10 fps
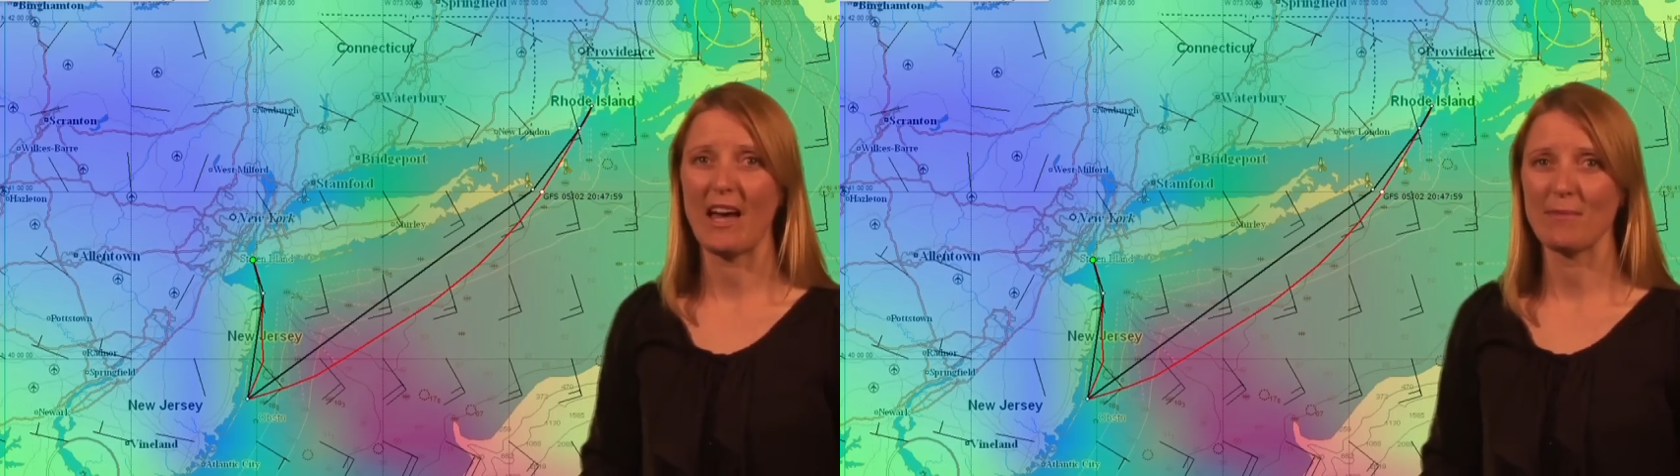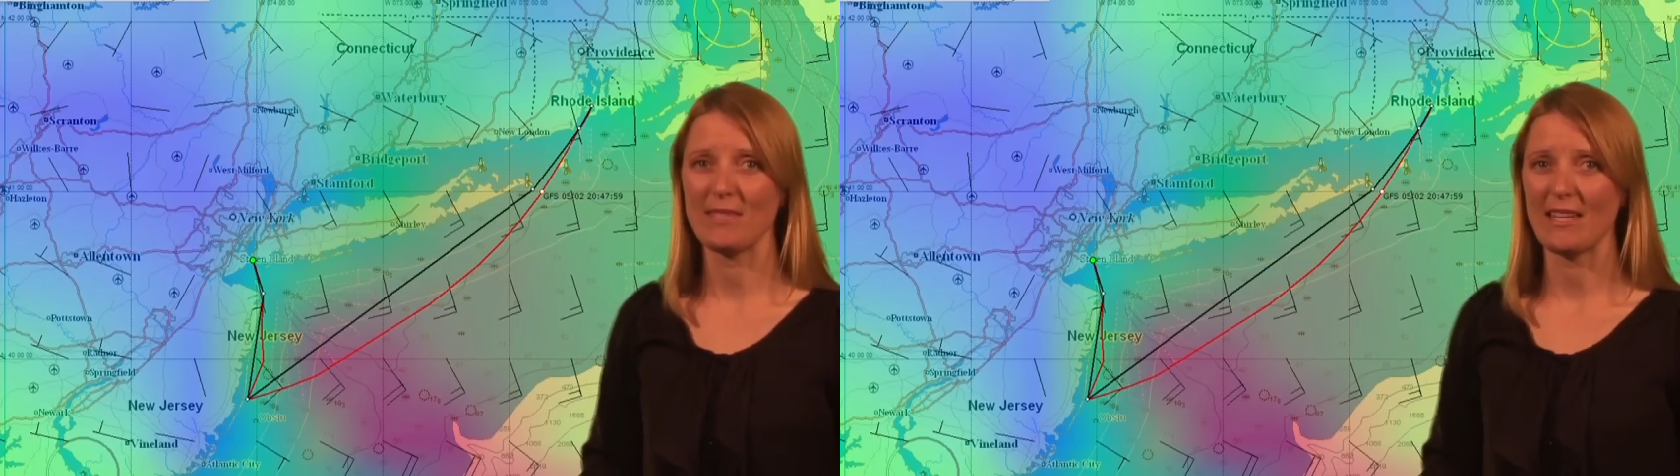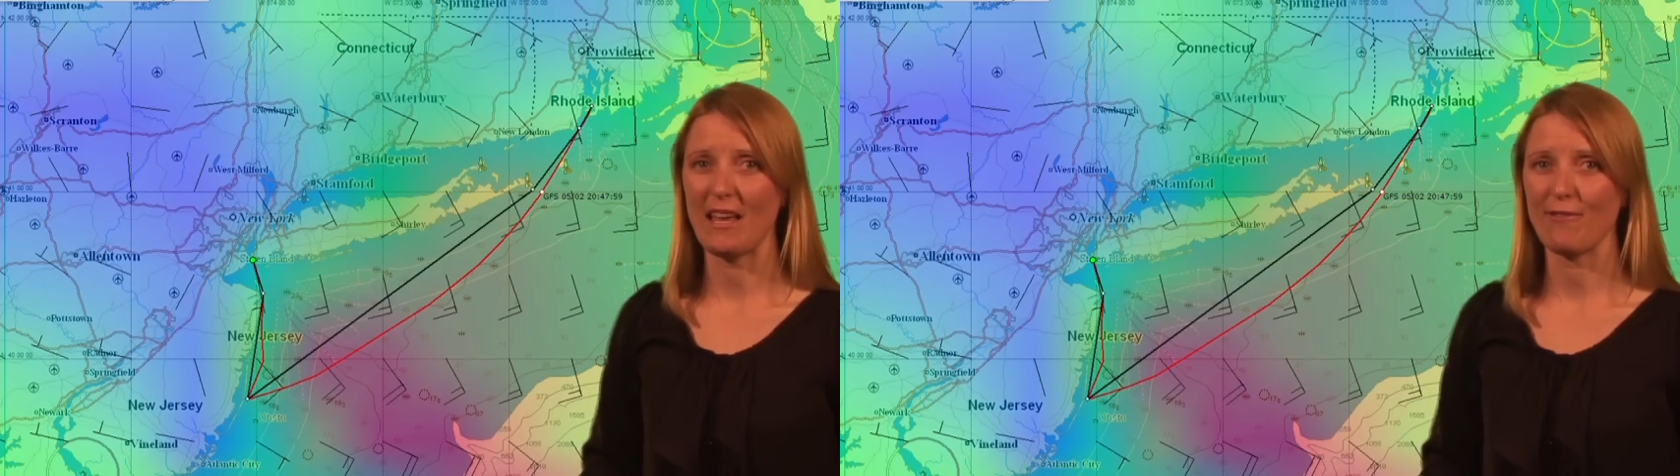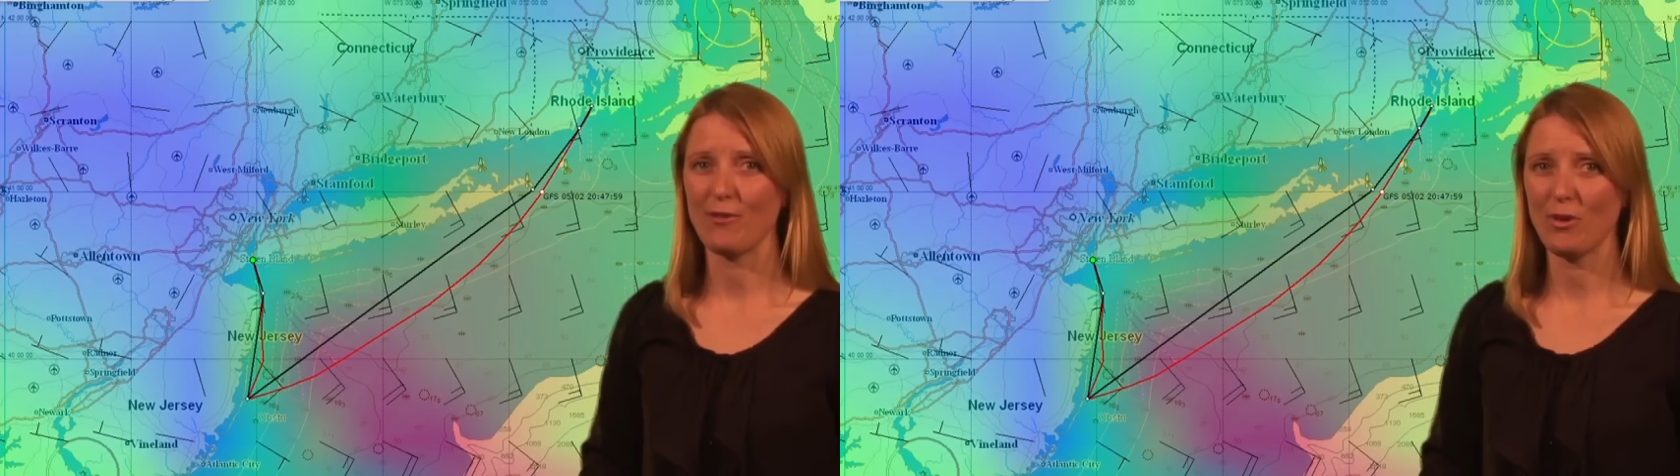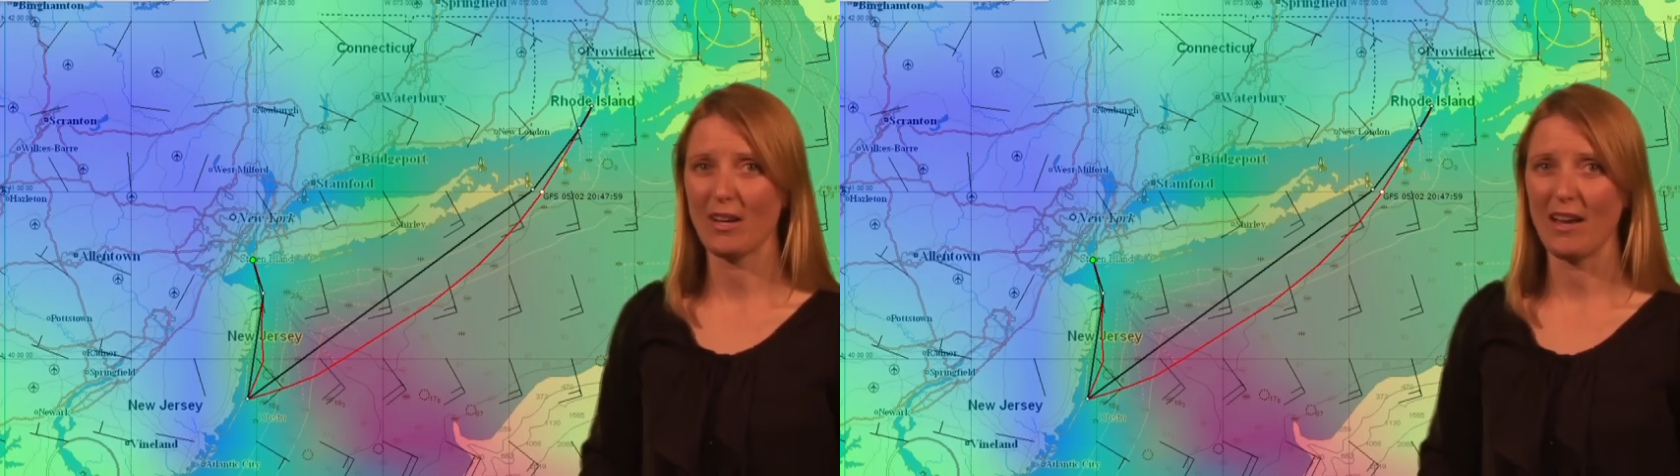up-to-date
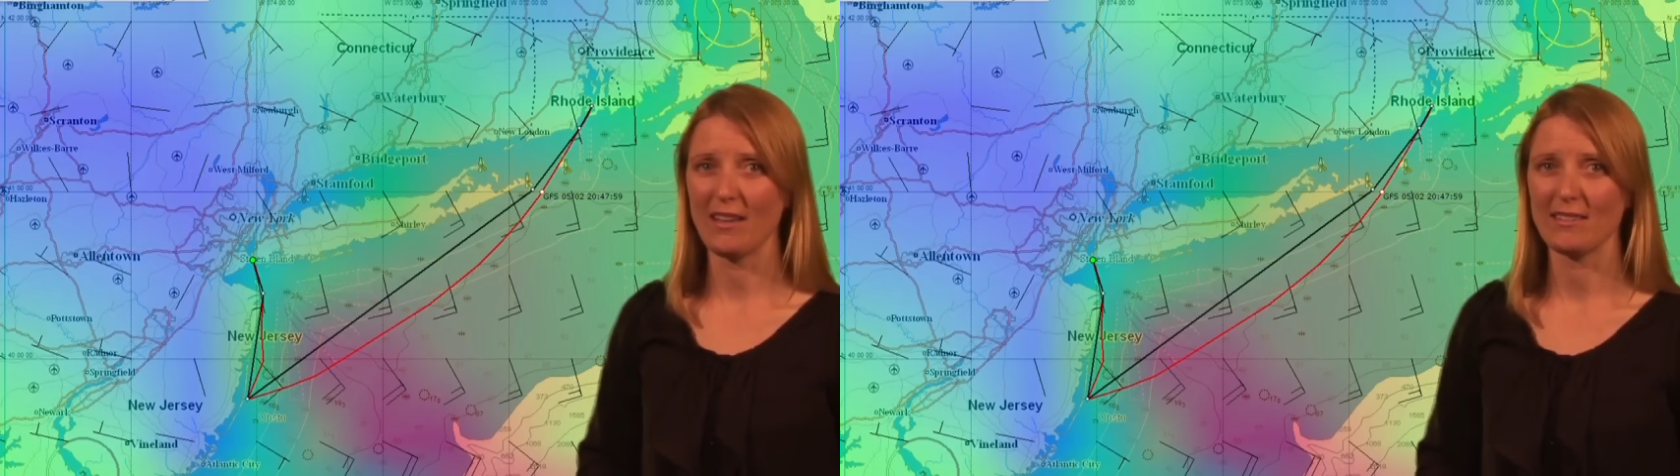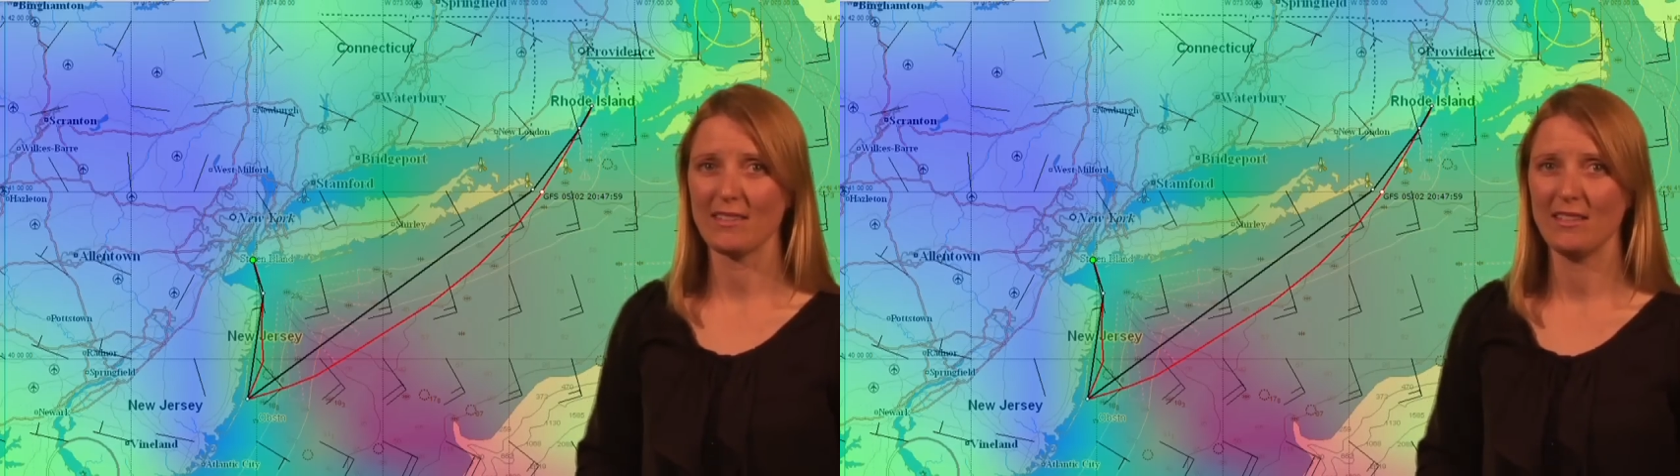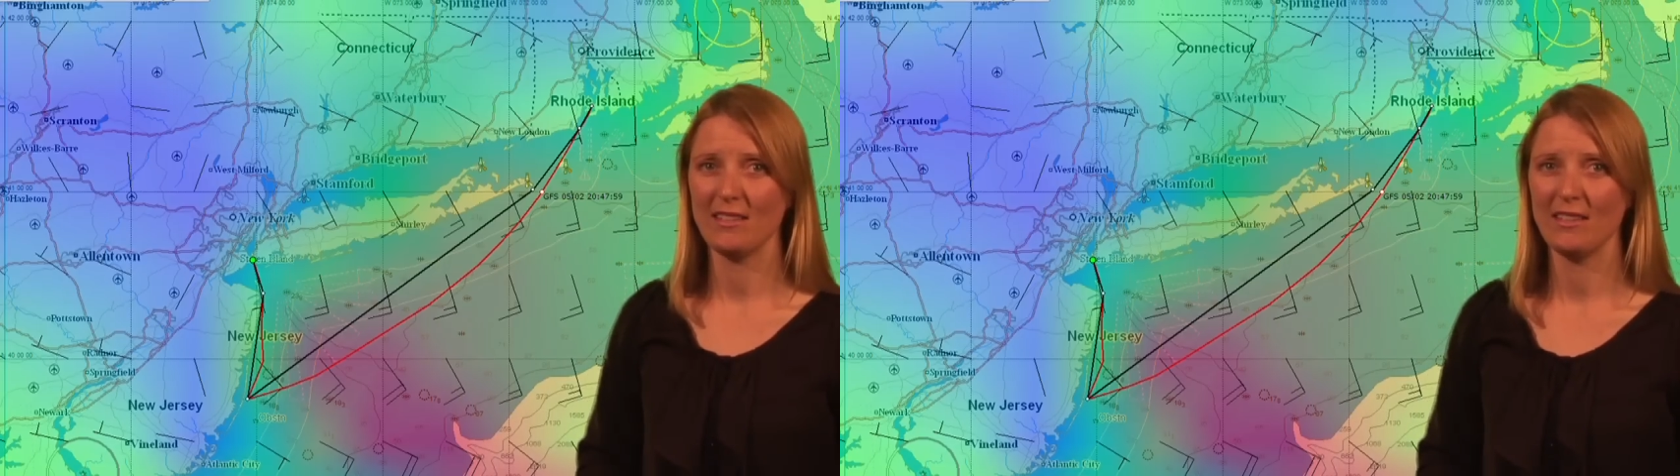forecast.